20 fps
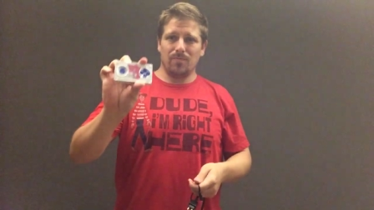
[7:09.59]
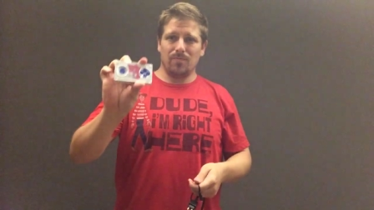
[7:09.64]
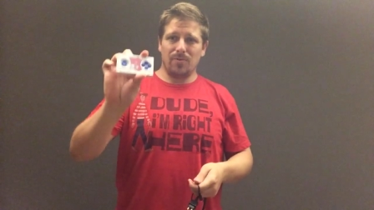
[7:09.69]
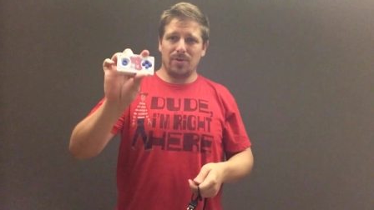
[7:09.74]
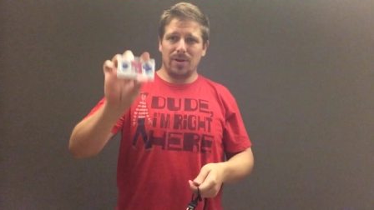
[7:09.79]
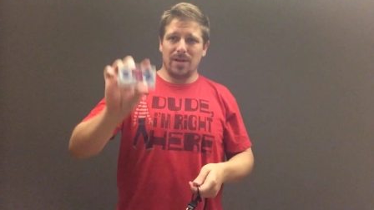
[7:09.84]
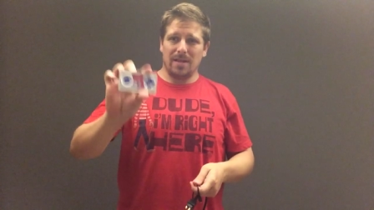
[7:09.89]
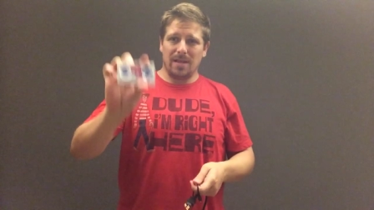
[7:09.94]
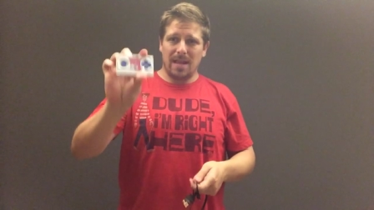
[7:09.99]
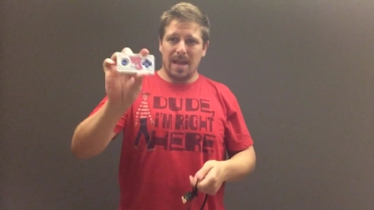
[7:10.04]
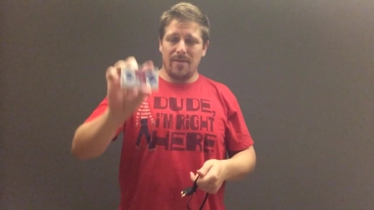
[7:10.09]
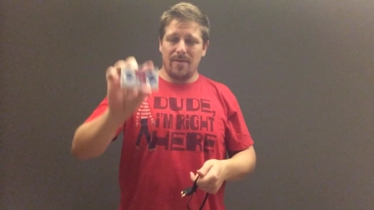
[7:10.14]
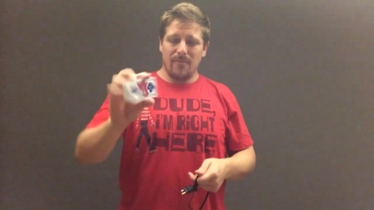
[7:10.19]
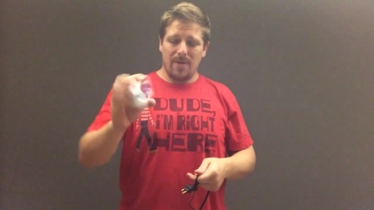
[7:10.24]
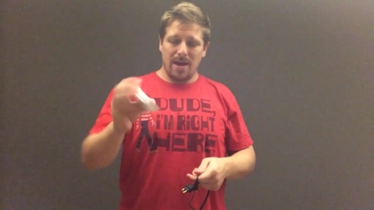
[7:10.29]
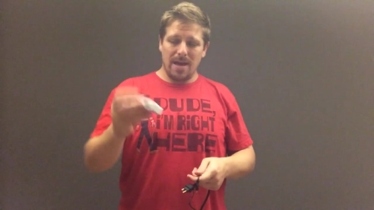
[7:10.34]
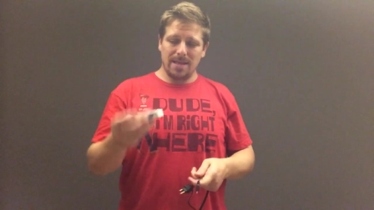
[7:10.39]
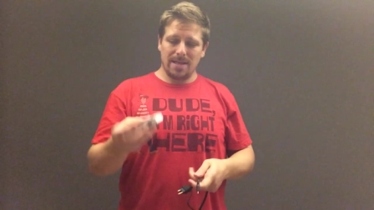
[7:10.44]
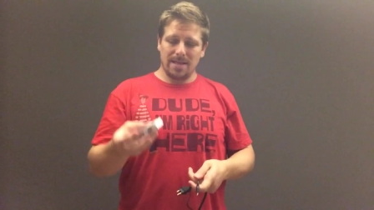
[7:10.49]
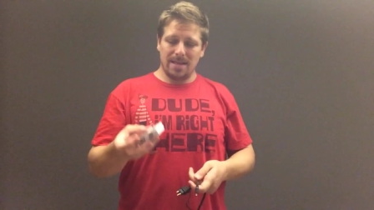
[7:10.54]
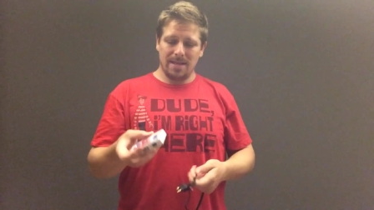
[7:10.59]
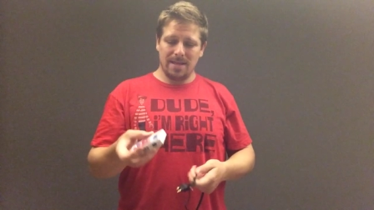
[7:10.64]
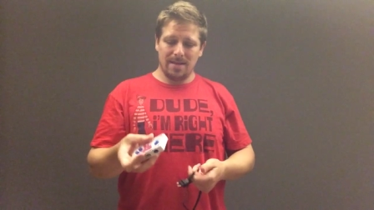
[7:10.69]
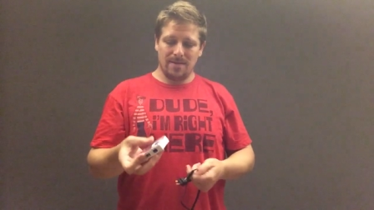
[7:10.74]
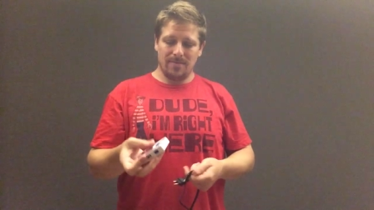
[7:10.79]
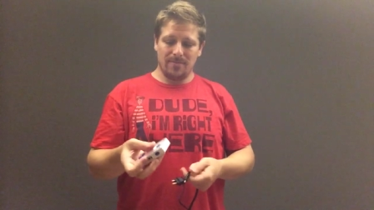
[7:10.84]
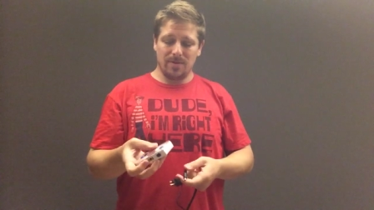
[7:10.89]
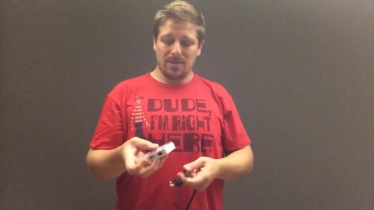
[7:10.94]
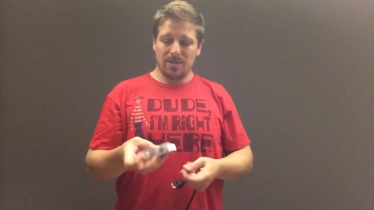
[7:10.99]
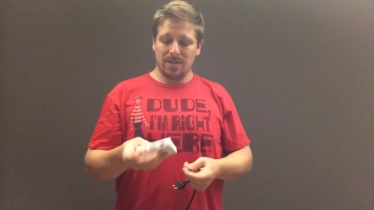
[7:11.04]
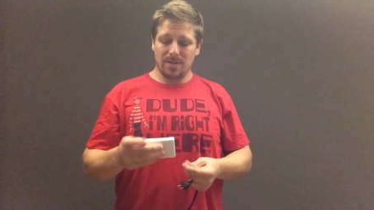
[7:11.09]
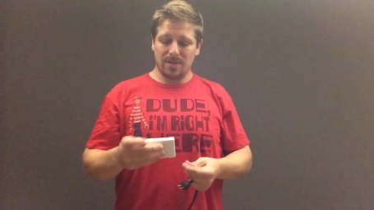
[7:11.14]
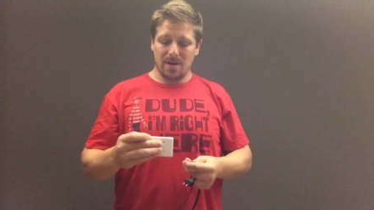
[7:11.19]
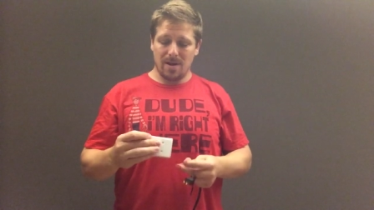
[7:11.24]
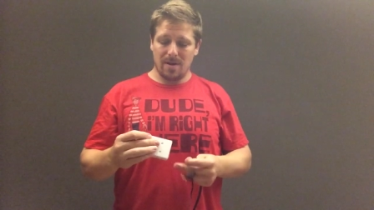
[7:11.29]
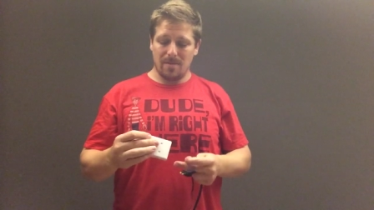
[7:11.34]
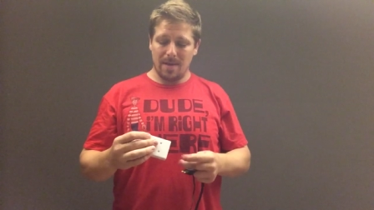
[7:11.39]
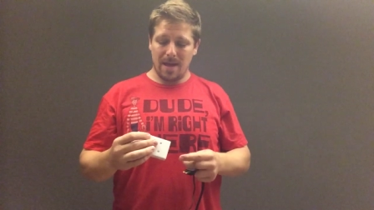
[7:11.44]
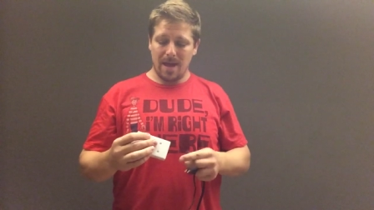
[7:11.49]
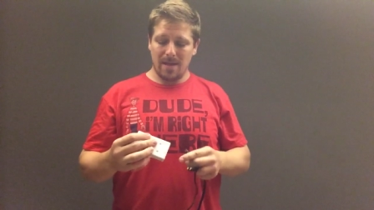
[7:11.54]
pretty lightweight, which is
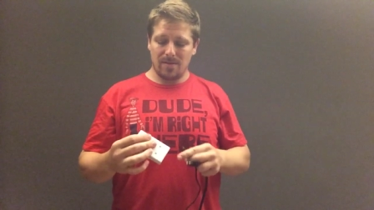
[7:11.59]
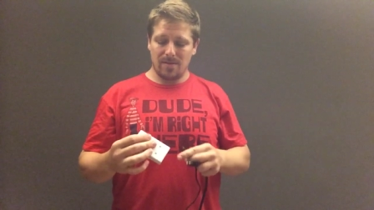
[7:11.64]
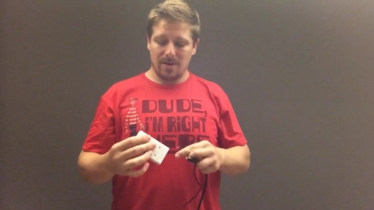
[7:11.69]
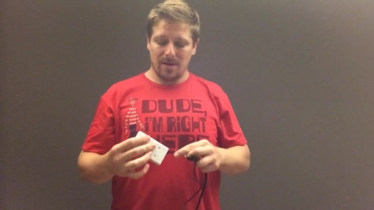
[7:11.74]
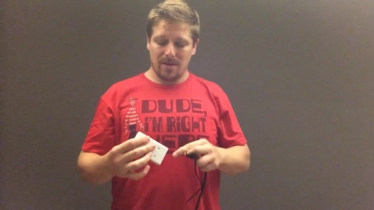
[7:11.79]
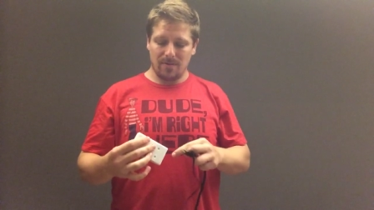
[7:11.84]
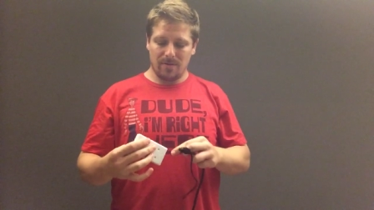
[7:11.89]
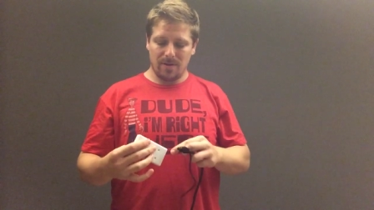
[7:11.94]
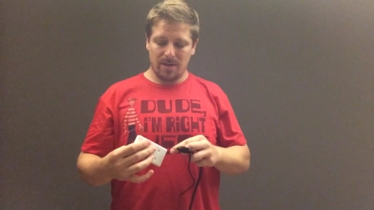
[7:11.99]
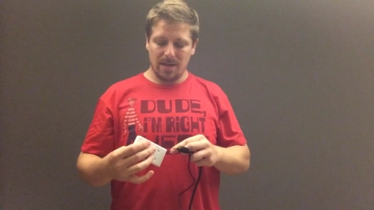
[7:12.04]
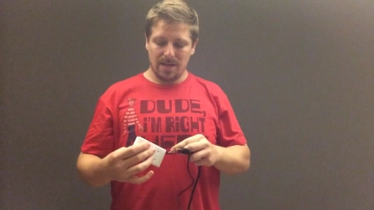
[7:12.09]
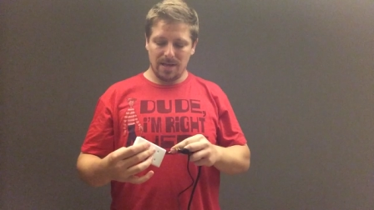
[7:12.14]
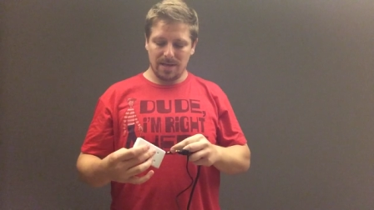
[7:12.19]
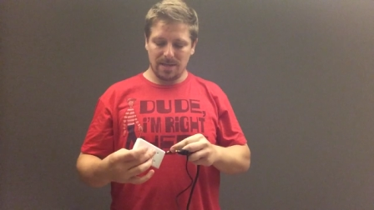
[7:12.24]
not a bad thing really.